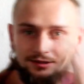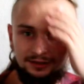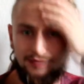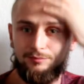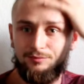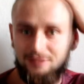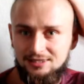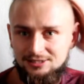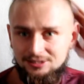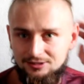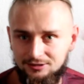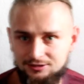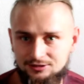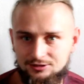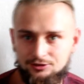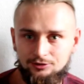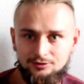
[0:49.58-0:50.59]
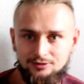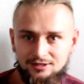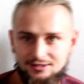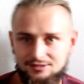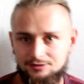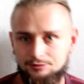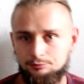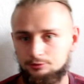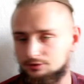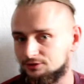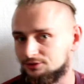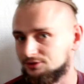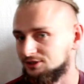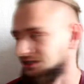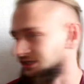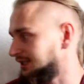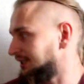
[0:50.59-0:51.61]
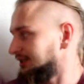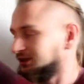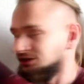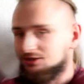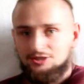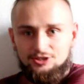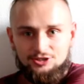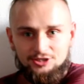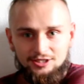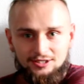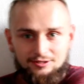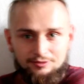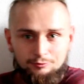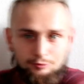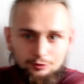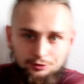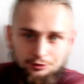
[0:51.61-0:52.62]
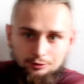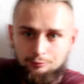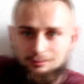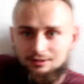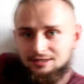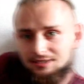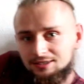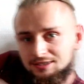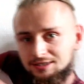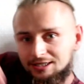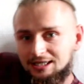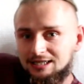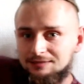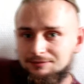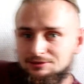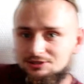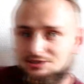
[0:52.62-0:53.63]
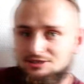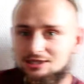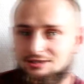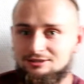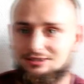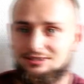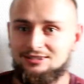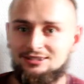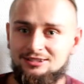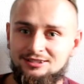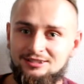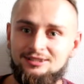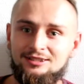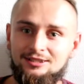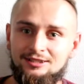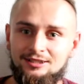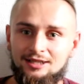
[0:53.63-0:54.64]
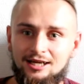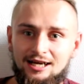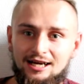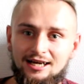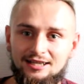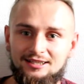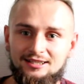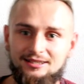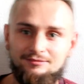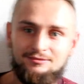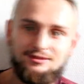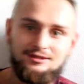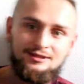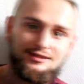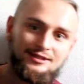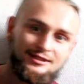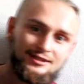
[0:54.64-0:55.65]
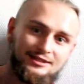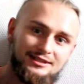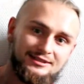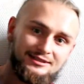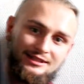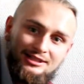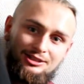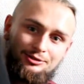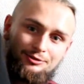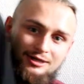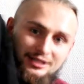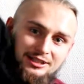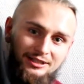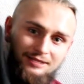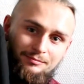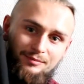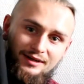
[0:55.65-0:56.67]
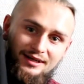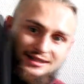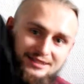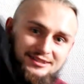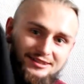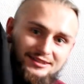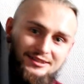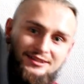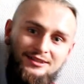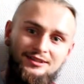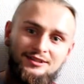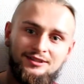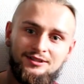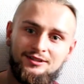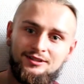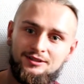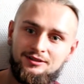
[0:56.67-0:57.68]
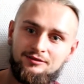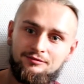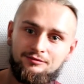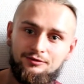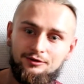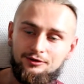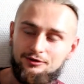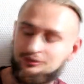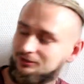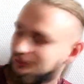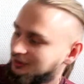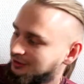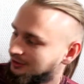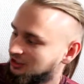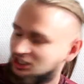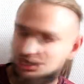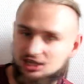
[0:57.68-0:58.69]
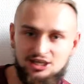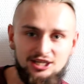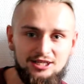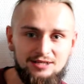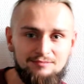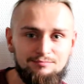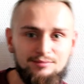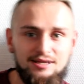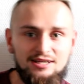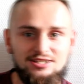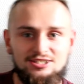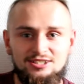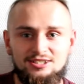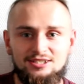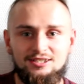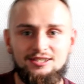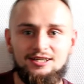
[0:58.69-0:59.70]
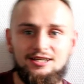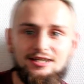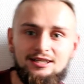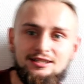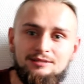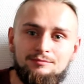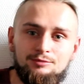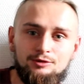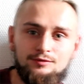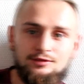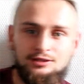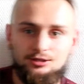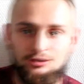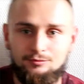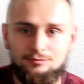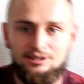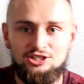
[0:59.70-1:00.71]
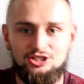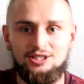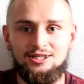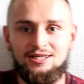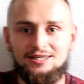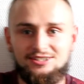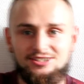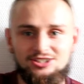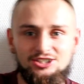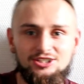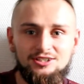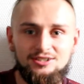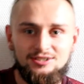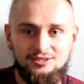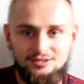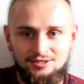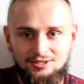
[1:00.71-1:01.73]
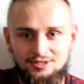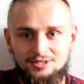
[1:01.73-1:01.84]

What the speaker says: The prize in this contest was a t-shirt WarriorWay, and mystery item is the training pass for kicking, punching and improving your martial arts skills.